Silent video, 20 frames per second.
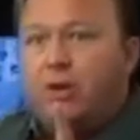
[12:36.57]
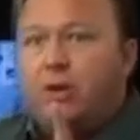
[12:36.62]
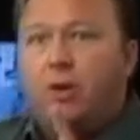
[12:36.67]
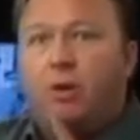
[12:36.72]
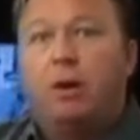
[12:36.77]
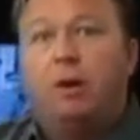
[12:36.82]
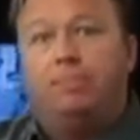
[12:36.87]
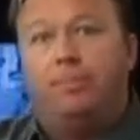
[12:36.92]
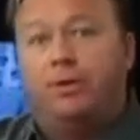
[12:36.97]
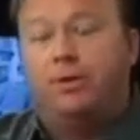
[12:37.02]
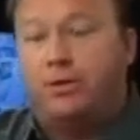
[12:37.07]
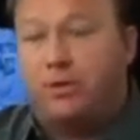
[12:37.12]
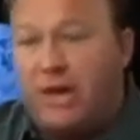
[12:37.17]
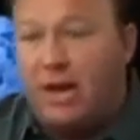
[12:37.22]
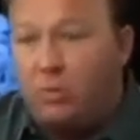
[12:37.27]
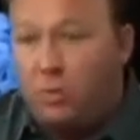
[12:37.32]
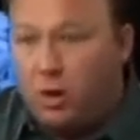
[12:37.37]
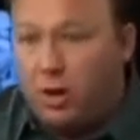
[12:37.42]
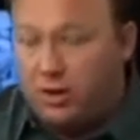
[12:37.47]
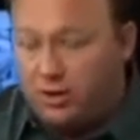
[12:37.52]
In Europe, they're
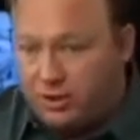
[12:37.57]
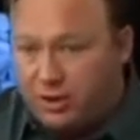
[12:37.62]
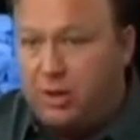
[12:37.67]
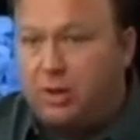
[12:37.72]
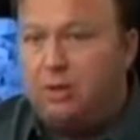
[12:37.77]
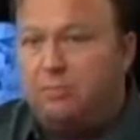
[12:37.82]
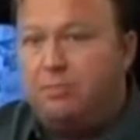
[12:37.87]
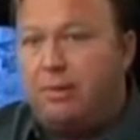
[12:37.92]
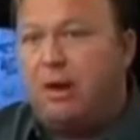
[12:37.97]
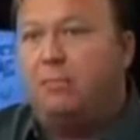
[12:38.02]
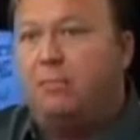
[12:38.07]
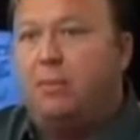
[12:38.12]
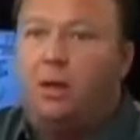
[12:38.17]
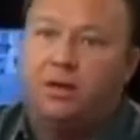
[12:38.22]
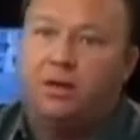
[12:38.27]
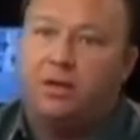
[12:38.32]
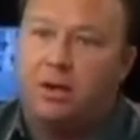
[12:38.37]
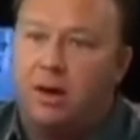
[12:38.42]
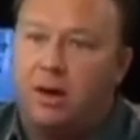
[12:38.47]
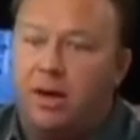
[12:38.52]
saying we're going to send in
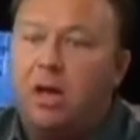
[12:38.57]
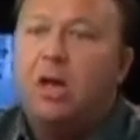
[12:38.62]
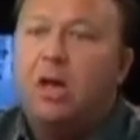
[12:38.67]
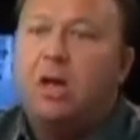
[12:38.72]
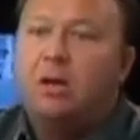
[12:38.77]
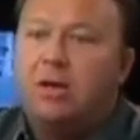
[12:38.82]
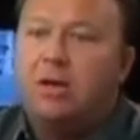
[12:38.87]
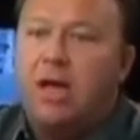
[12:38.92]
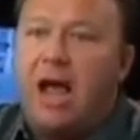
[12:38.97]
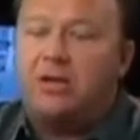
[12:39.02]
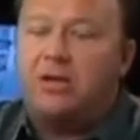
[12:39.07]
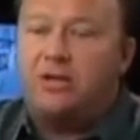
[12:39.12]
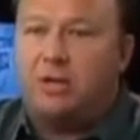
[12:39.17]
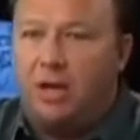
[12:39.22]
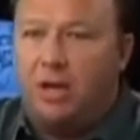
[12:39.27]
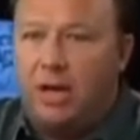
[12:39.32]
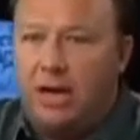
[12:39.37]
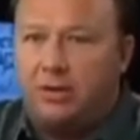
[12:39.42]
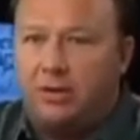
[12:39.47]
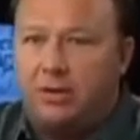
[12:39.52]
paramilitary tax
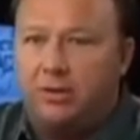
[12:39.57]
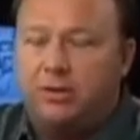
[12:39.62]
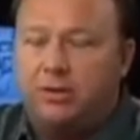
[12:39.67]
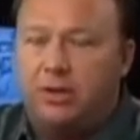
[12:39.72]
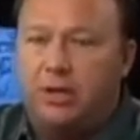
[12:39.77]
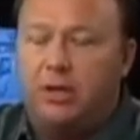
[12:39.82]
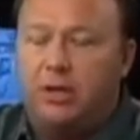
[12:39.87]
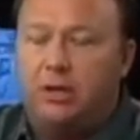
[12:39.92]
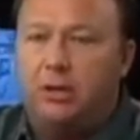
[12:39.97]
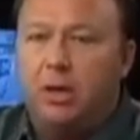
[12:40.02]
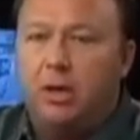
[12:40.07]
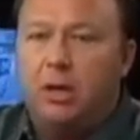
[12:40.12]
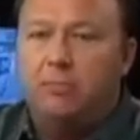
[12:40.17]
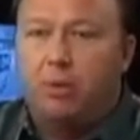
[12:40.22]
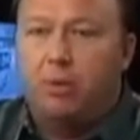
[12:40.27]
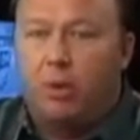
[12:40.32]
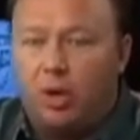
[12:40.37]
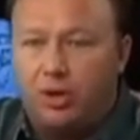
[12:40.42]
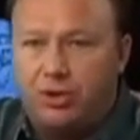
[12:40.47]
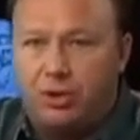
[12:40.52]
collectors in
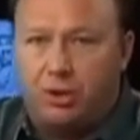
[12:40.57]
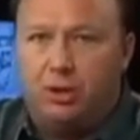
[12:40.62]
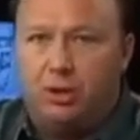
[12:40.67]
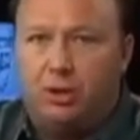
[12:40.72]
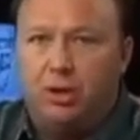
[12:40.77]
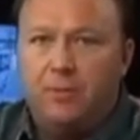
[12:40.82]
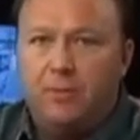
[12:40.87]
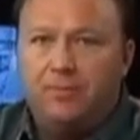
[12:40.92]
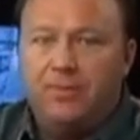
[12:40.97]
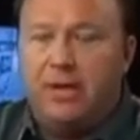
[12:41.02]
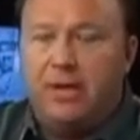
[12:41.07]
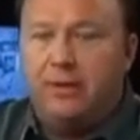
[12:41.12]
Portugal,